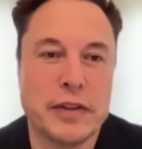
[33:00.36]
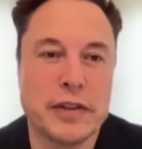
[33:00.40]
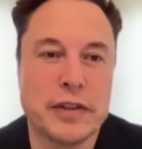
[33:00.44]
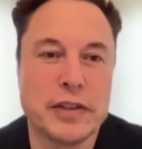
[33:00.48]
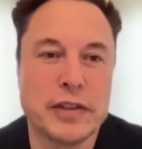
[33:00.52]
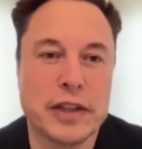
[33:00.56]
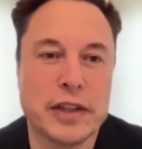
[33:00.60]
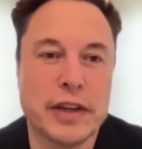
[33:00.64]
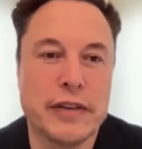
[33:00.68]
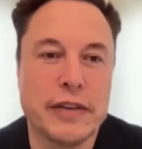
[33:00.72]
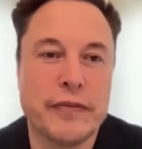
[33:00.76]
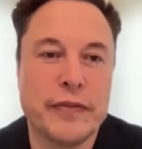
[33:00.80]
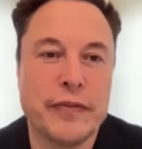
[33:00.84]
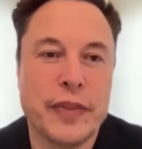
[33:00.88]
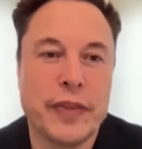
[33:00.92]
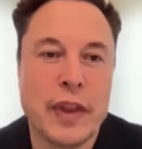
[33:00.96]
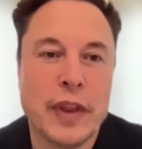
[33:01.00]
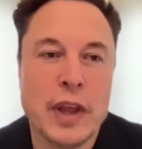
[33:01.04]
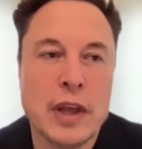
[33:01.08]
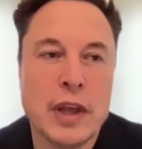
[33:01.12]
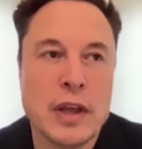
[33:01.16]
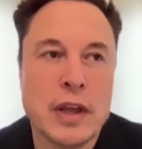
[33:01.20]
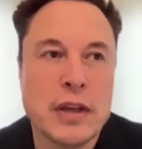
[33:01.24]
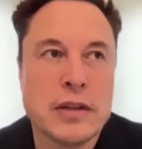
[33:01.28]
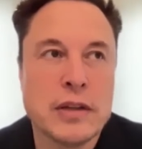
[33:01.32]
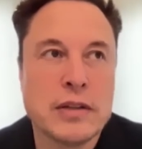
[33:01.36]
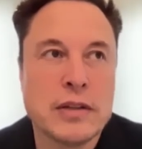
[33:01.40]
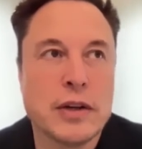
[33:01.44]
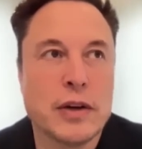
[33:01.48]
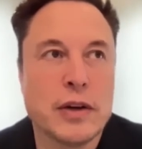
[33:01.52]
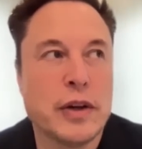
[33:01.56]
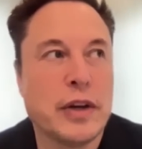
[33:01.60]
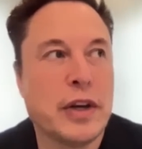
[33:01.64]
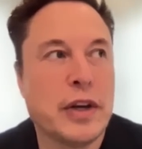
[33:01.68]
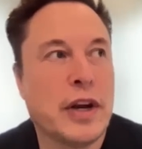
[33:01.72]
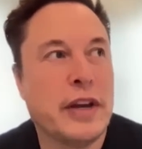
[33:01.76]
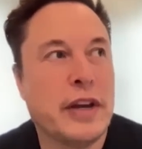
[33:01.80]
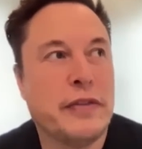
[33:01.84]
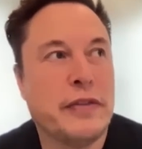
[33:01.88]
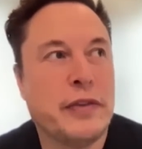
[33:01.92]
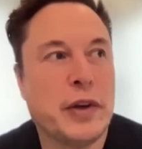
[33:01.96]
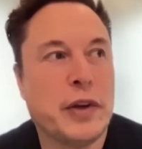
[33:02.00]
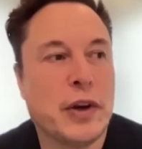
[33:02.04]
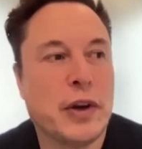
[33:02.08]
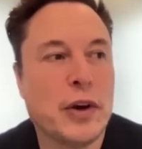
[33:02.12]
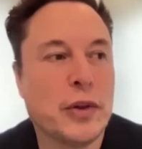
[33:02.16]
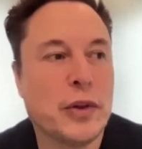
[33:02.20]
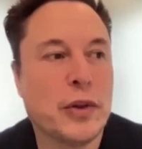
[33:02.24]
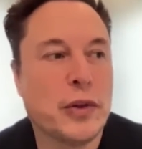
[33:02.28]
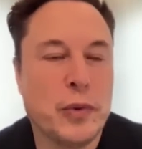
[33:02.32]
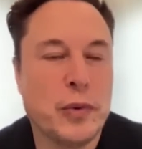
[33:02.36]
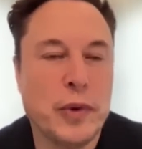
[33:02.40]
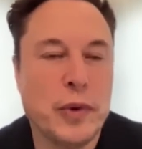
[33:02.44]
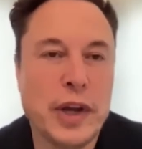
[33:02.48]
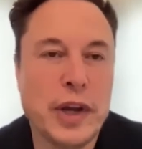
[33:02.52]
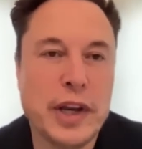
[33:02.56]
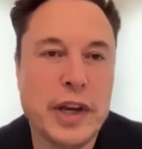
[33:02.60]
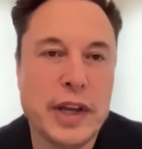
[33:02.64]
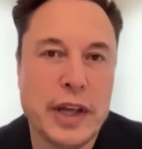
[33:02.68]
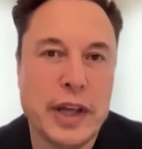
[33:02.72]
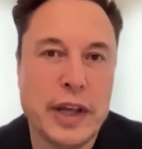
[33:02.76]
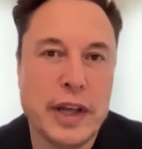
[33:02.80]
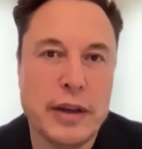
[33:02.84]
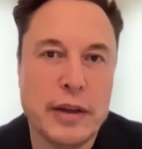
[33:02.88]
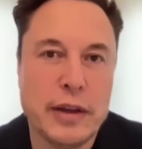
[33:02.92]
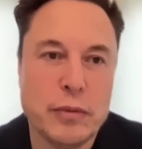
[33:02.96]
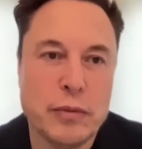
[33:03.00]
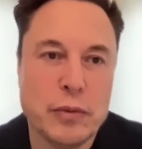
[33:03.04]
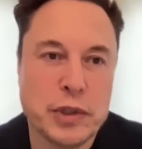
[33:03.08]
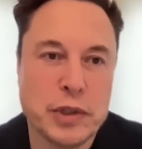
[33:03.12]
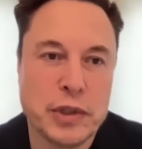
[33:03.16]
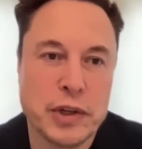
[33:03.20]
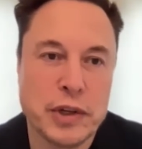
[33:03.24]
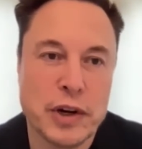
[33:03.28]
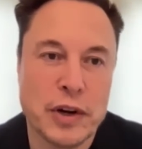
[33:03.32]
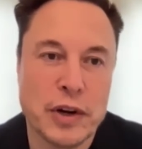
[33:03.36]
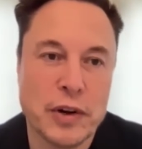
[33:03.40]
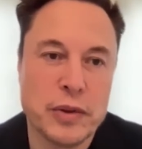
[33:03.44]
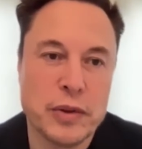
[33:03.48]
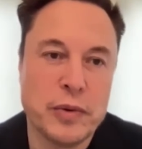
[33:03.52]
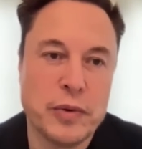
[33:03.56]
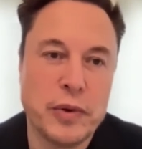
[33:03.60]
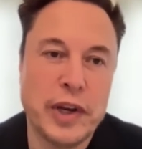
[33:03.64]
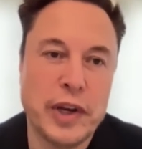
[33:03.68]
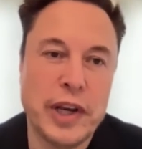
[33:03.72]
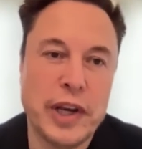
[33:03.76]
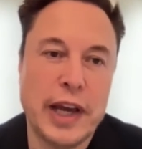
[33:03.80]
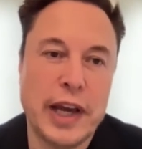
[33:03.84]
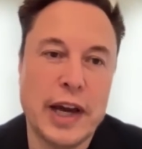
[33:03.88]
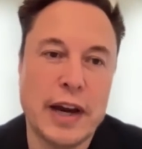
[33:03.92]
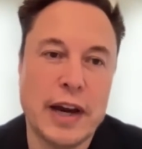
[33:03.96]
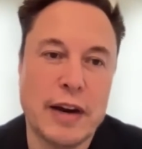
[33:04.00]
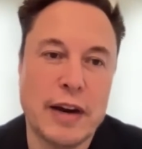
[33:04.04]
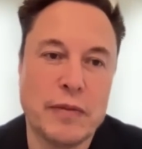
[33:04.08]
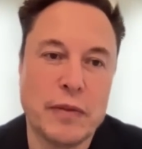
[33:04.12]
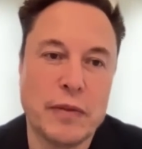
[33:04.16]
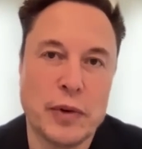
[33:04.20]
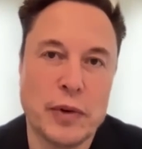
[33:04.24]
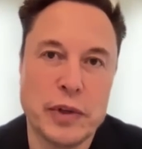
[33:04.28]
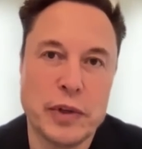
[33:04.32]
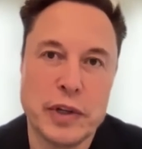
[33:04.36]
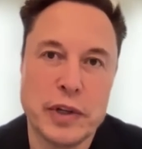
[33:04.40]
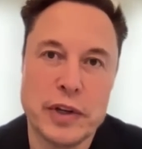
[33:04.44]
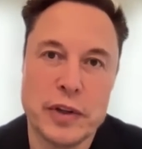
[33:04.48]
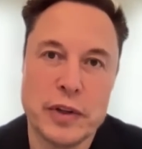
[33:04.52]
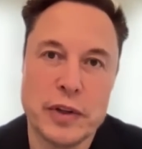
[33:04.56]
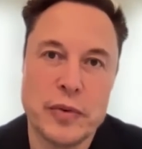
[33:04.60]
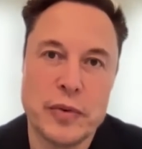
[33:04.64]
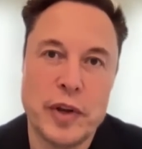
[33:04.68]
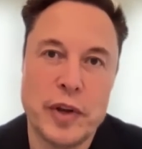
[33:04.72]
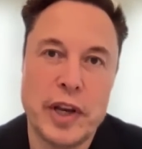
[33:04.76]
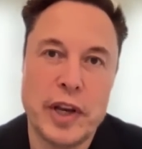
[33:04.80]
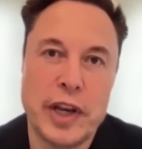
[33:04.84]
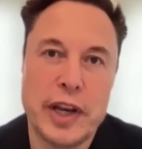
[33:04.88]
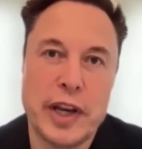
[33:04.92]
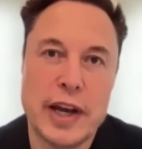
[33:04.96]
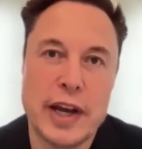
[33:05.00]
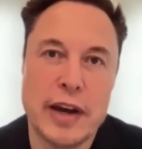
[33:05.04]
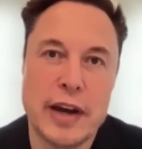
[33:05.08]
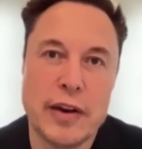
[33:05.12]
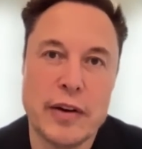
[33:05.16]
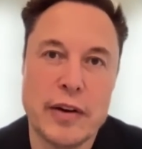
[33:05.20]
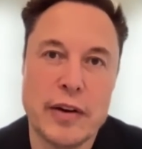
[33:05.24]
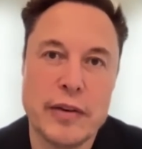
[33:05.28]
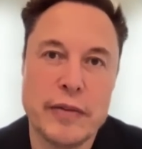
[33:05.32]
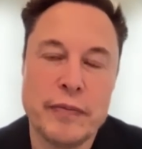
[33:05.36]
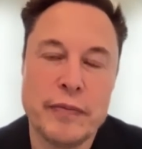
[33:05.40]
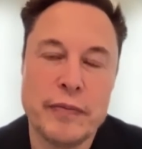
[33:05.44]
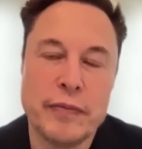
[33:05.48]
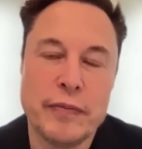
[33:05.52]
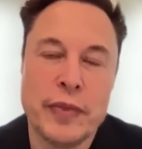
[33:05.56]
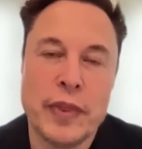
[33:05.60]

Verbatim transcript: obviously so now if you go 3d which you go 3d up or you go 3d down